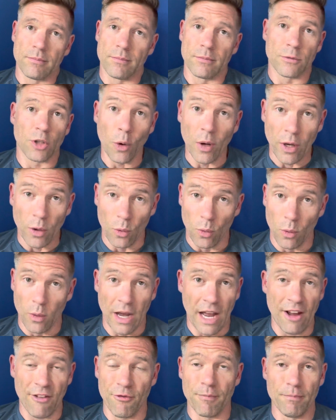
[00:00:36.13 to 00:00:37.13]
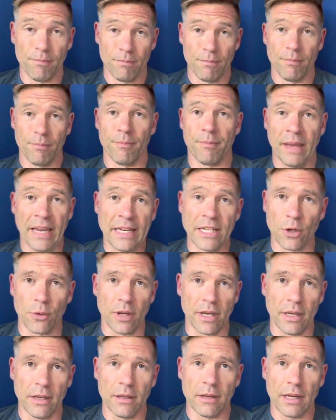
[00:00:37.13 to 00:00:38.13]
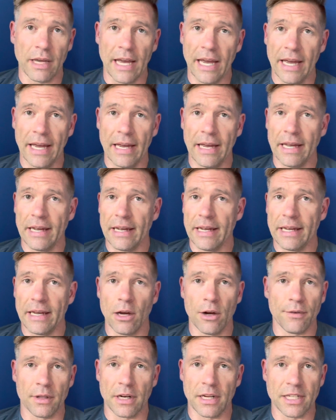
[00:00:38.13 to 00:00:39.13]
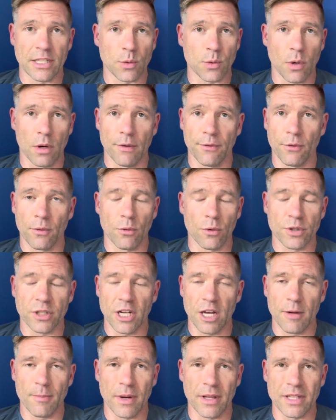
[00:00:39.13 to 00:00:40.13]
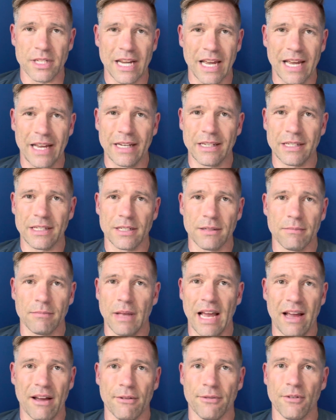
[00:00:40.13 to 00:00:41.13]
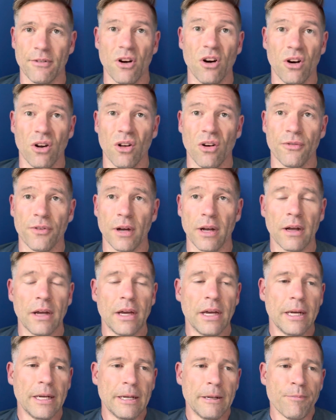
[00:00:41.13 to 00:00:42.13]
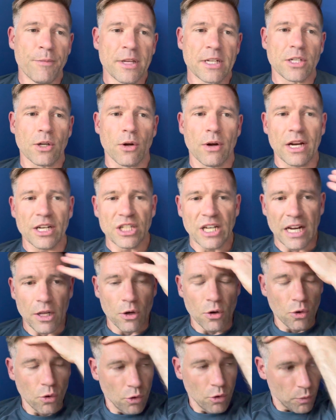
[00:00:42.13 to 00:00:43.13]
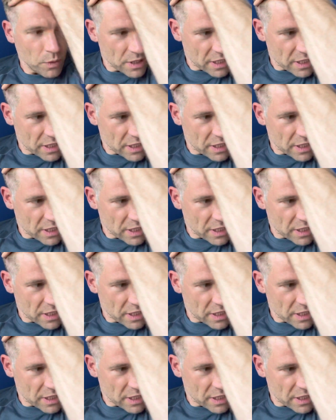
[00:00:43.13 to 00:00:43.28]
doing or have been doing over the last 12 or so months and have on offer. So I actually had a call with